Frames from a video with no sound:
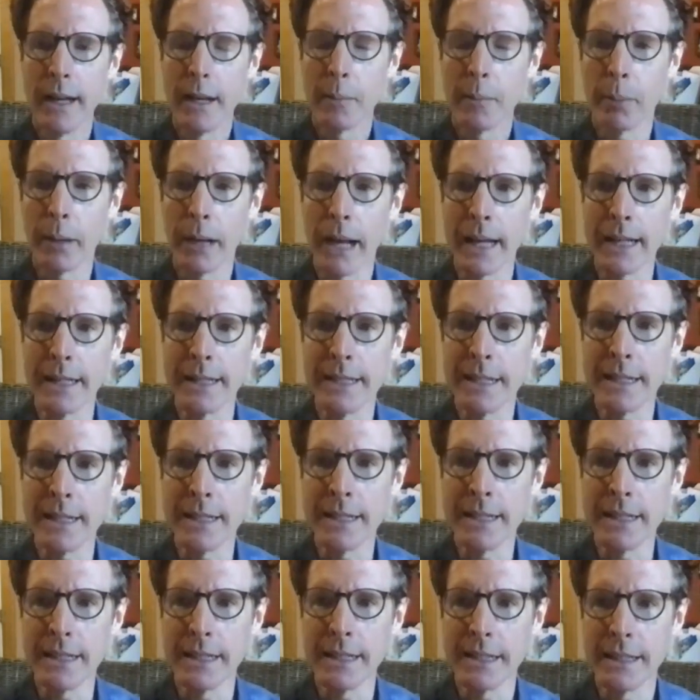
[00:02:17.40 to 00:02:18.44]
but I
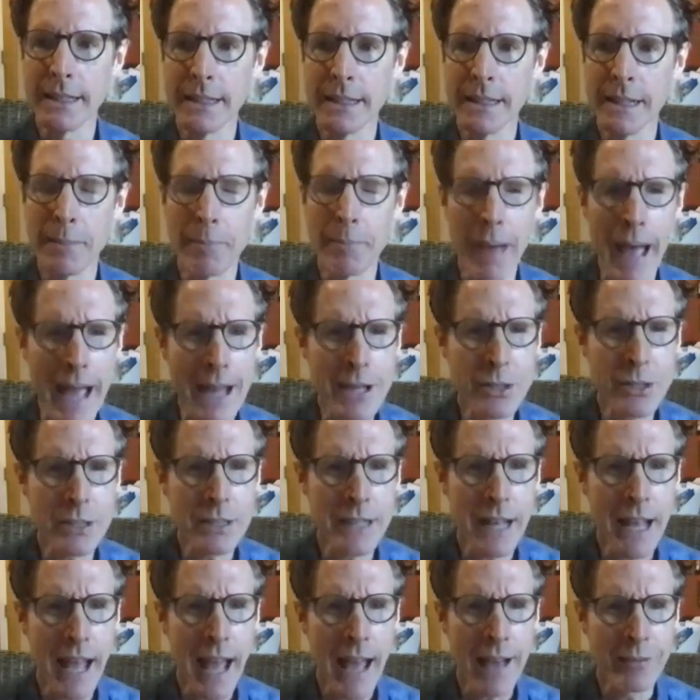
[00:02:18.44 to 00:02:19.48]
didn't imagine
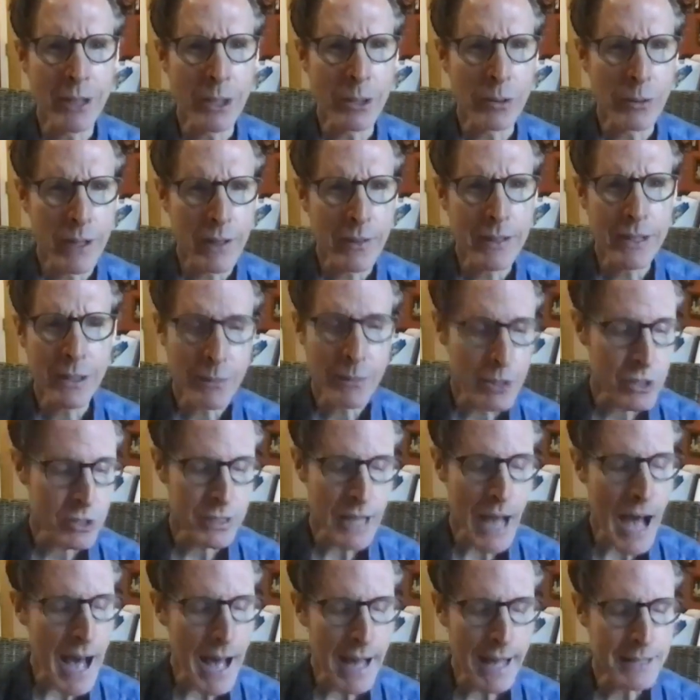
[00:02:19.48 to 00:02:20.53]
having a career in it, which is
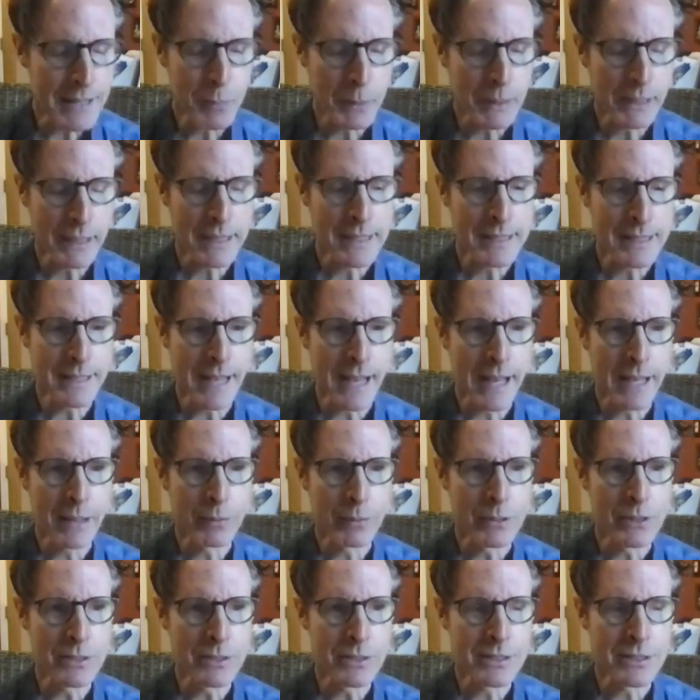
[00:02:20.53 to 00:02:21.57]
odd because I
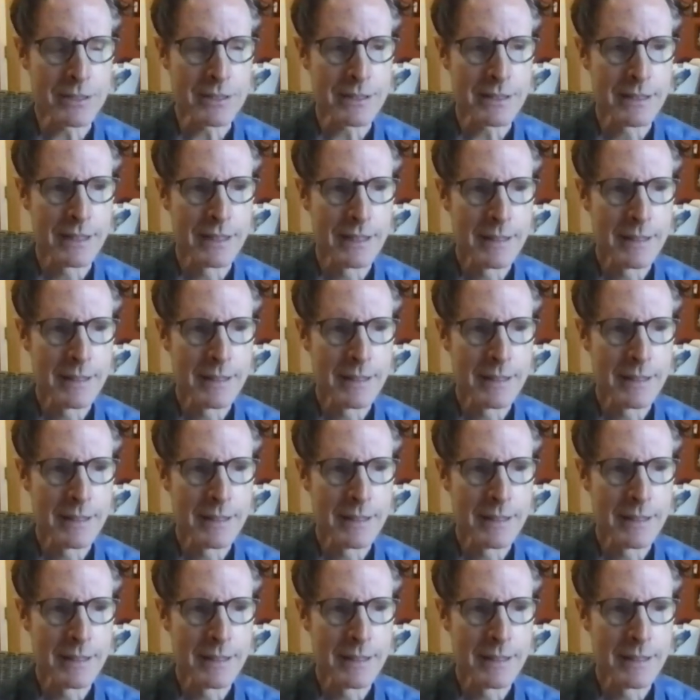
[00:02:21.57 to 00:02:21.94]
was